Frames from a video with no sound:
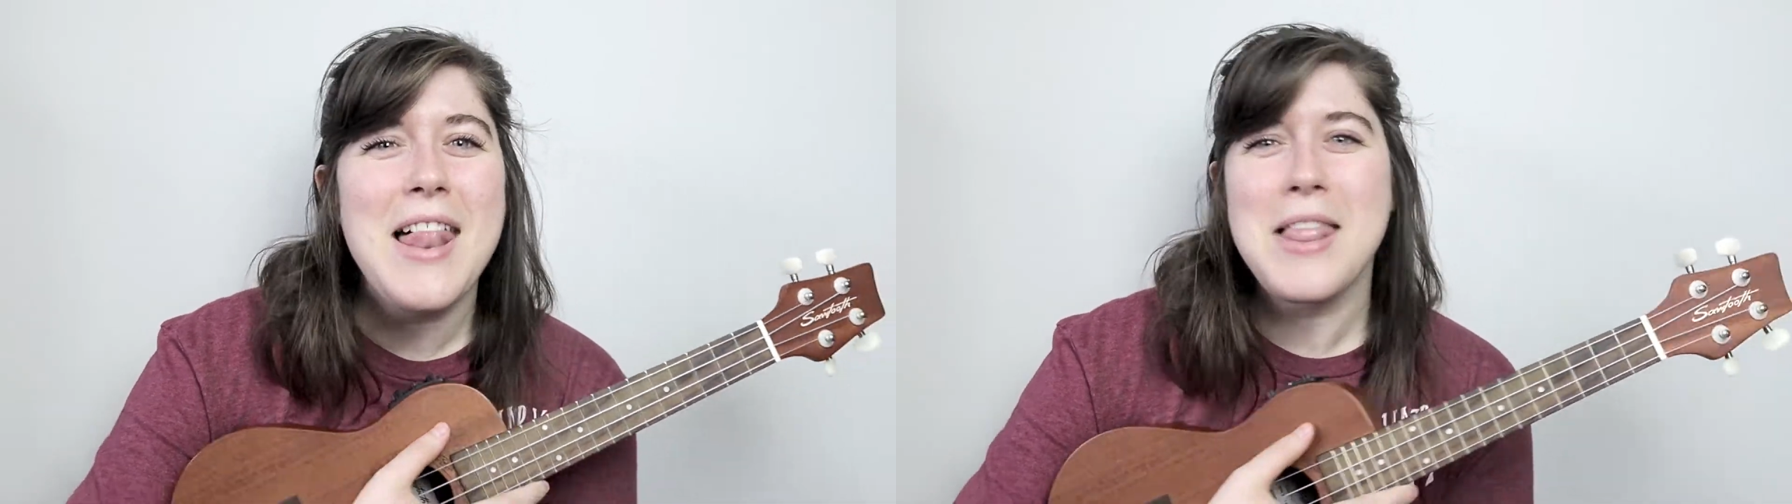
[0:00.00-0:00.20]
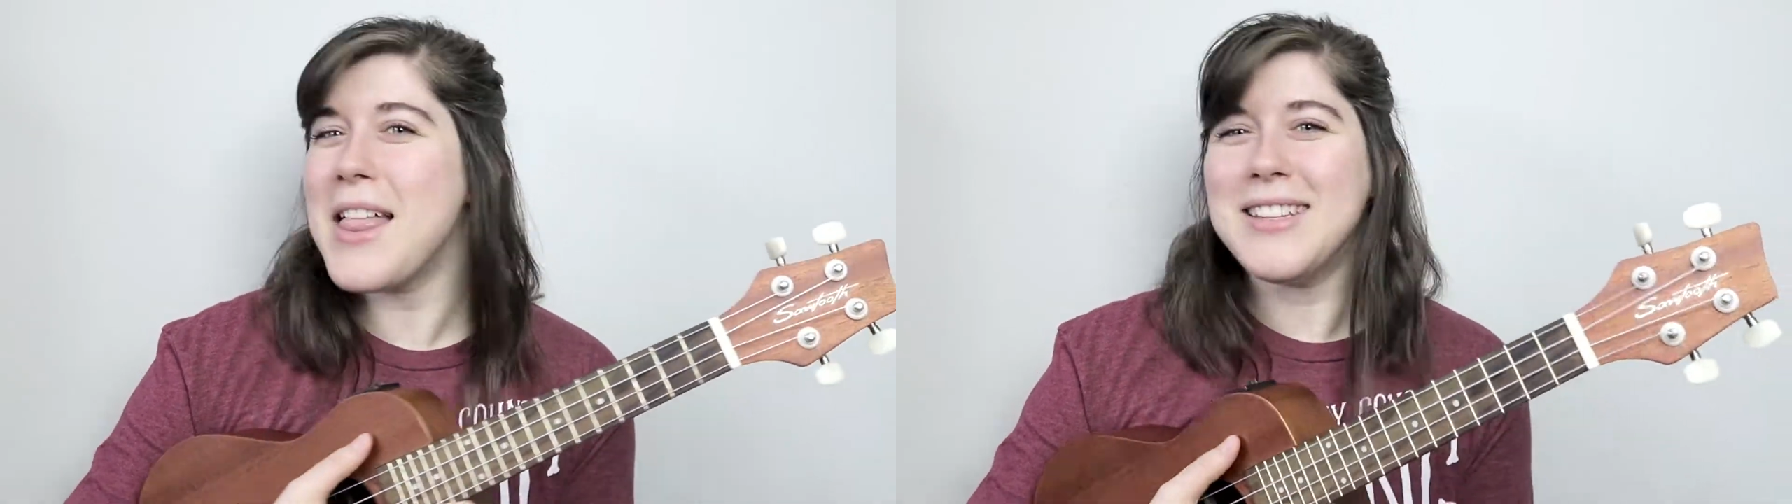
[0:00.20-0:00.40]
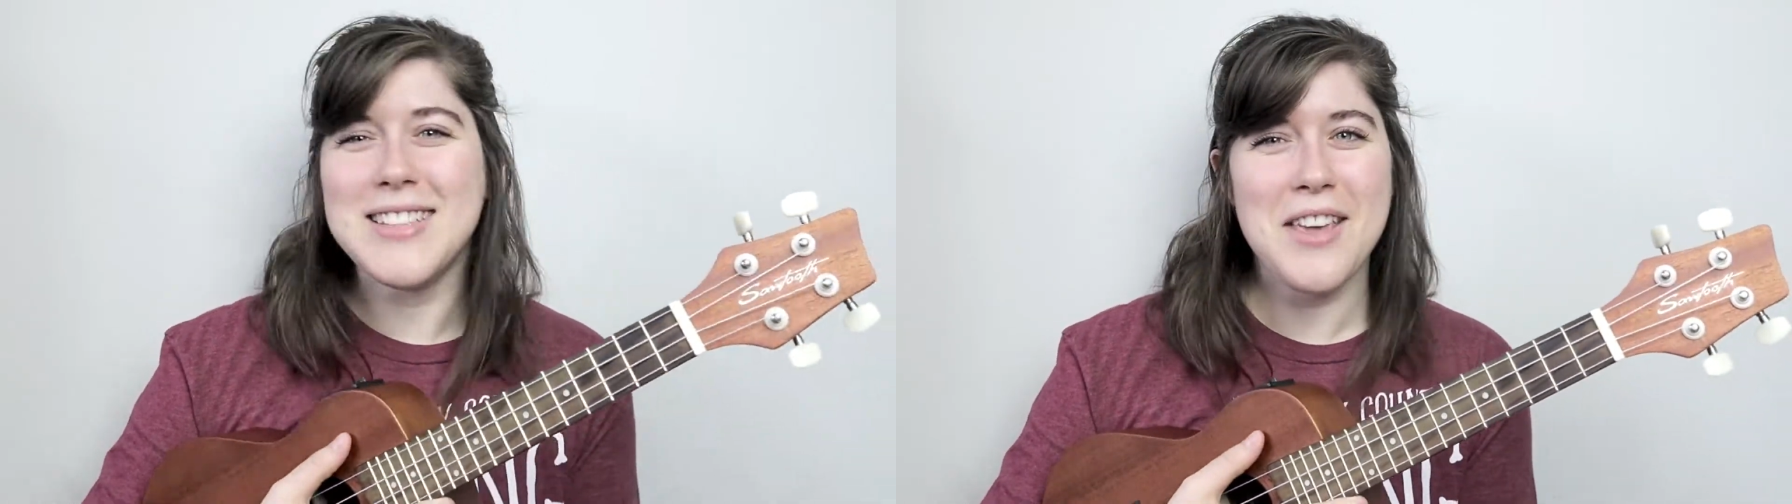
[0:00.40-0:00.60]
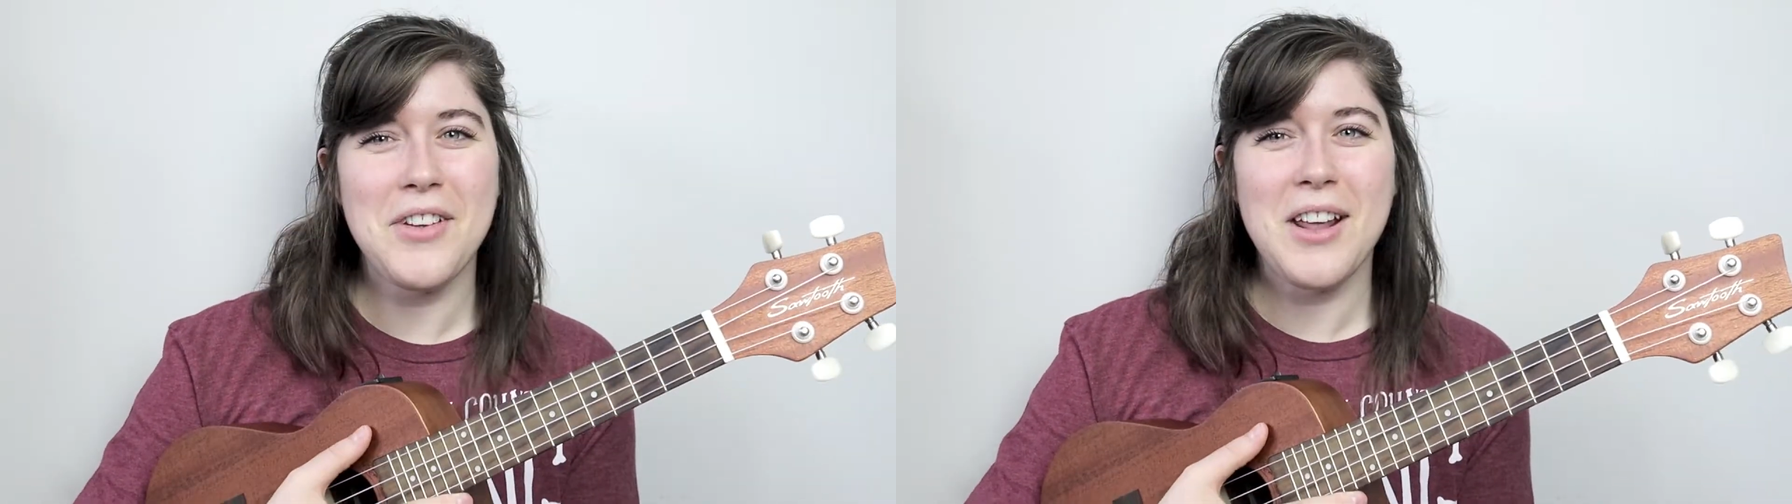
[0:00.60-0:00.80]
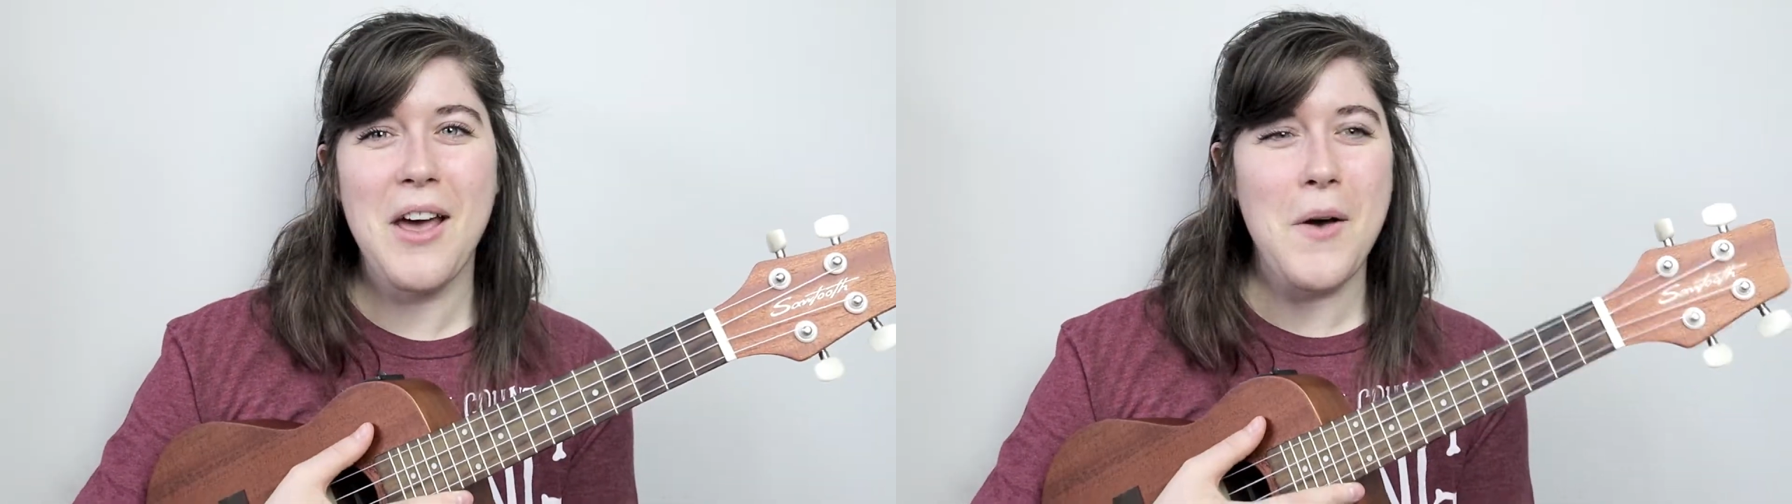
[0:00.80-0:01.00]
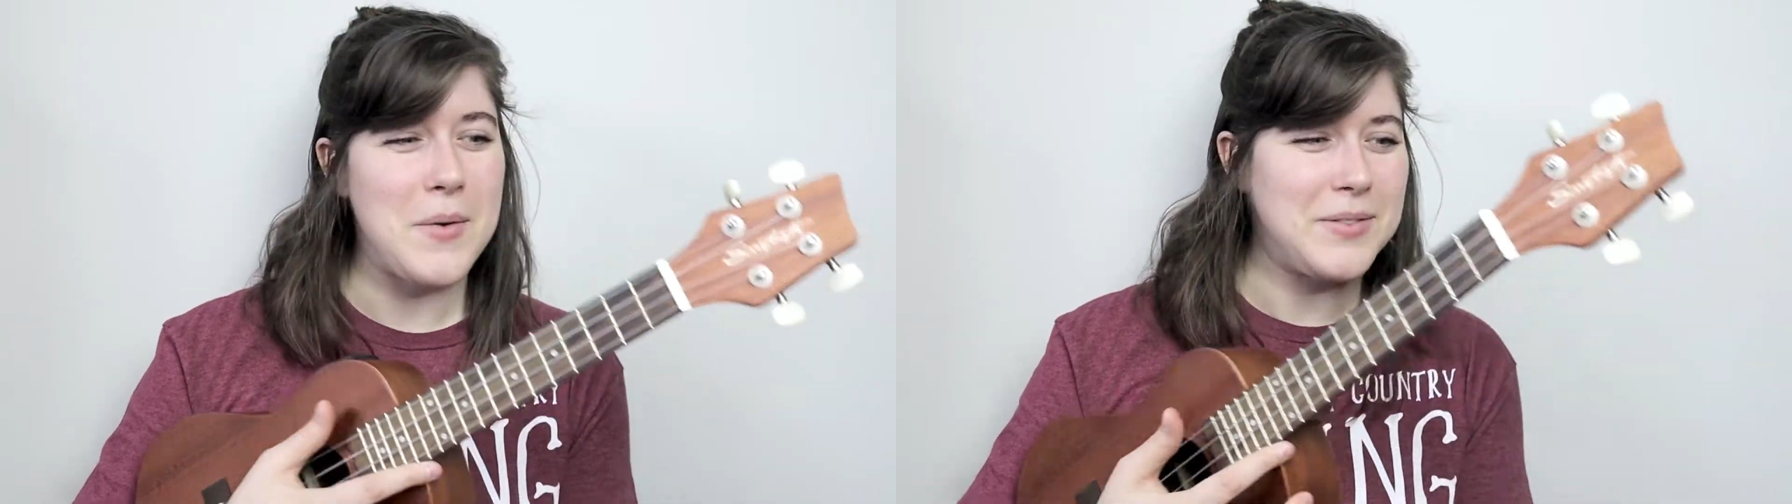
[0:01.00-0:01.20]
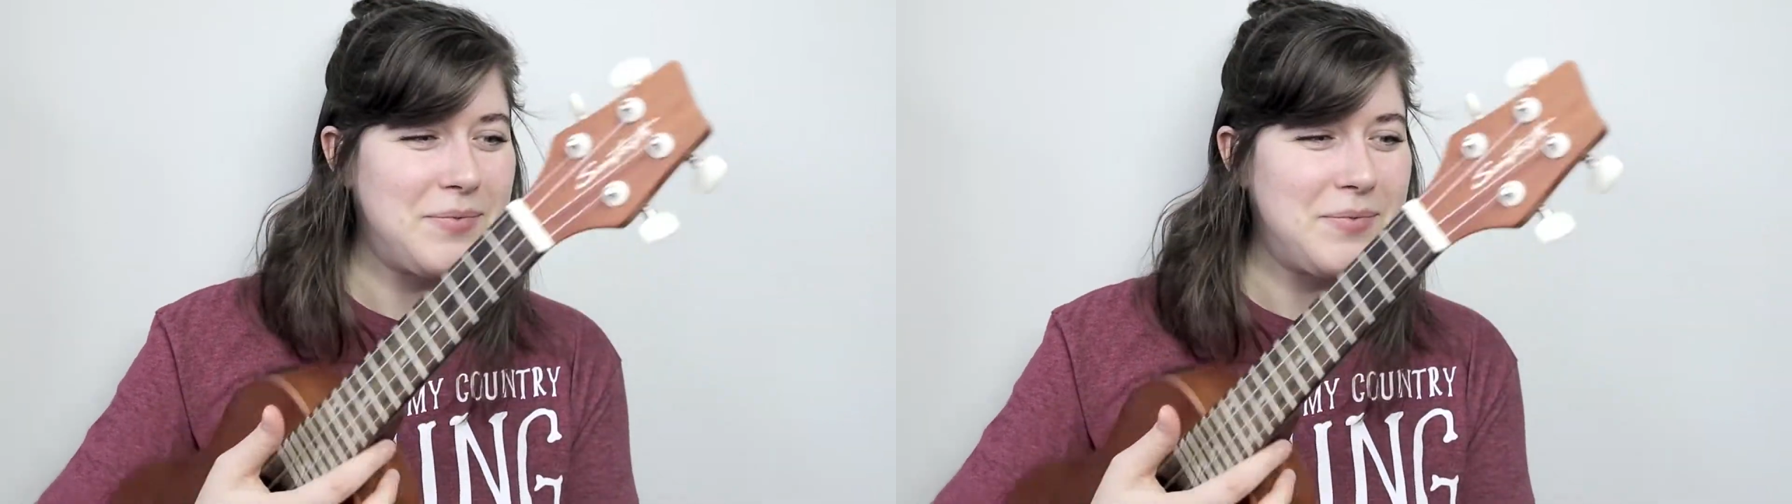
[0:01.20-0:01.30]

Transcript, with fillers: let's give it a go. All